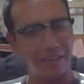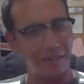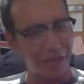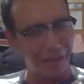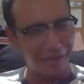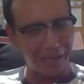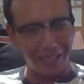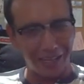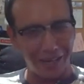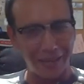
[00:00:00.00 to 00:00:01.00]
about my
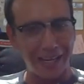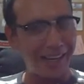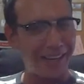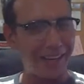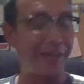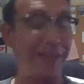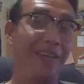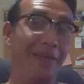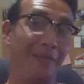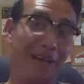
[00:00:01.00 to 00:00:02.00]
comic. I don't know.
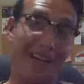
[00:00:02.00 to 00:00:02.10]
Bye